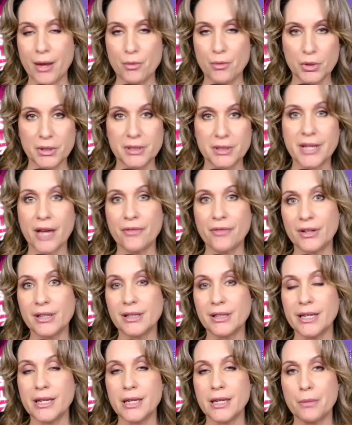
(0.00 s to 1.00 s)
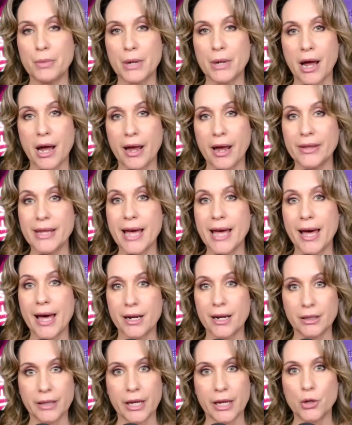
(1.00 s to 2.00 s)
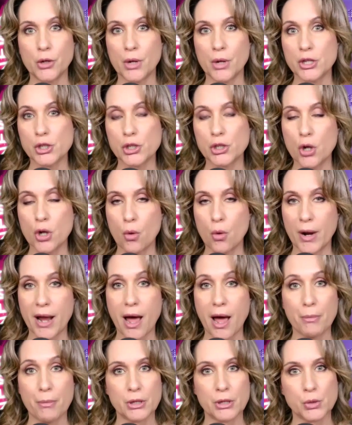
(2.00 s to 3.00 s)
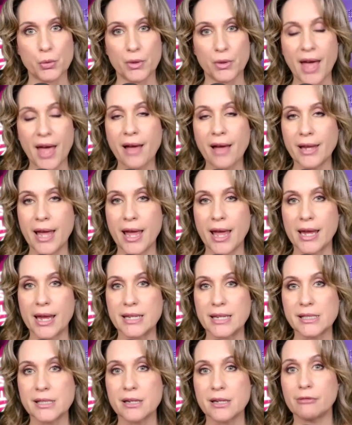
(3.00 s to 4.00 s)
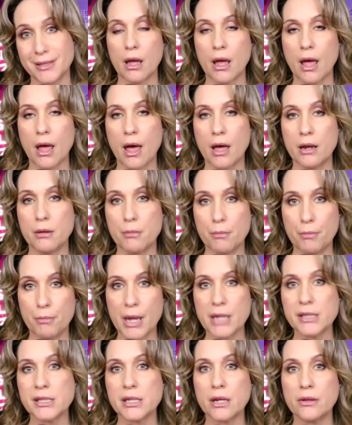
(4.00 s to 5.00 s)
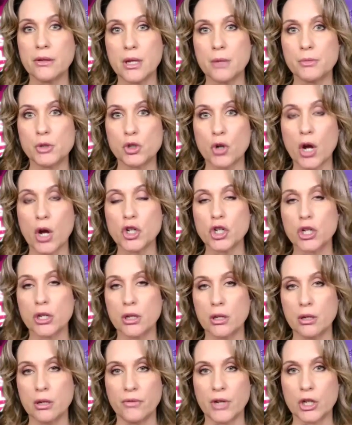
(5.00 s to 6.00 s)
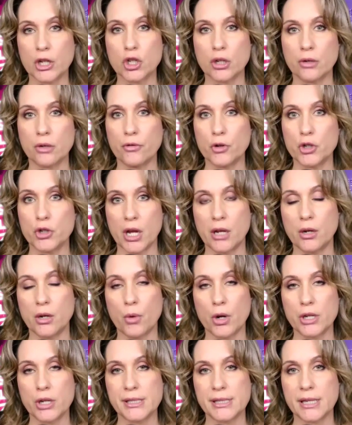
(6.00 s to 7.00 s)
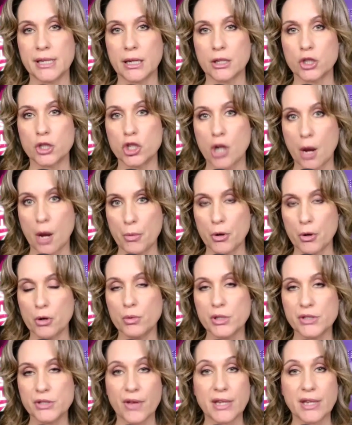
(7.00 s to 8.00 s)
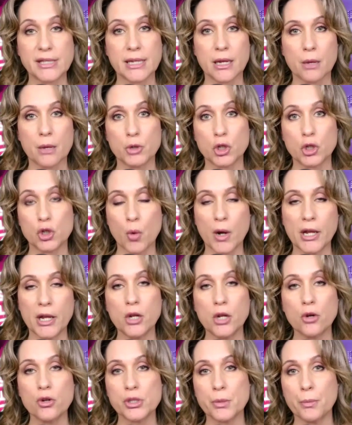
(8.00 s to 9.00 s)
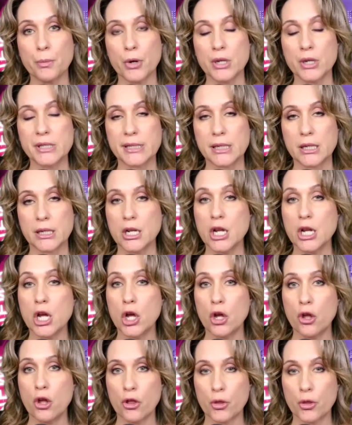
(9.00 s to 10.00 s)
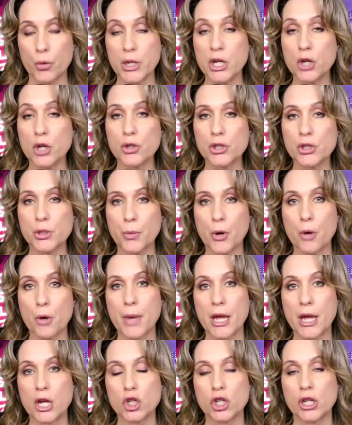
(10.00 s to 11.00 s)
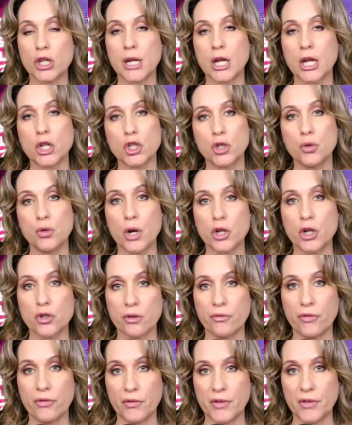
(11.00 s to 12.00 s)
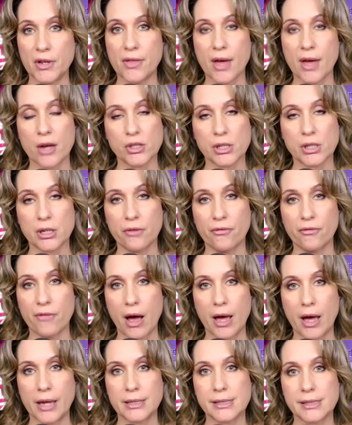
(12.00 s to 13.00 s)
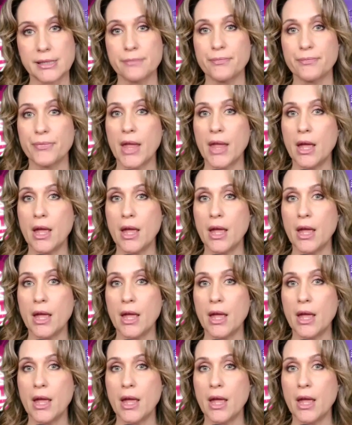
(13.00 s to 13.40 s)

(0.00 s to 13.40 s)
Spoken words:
I will definitely keep an eye on that. I'll let you guys know what happens with that case. And based on the obstruction conviction for January 6th, Sheppard was facing up to 20 years in prison, 3 years of probation, and $250,000 in fines.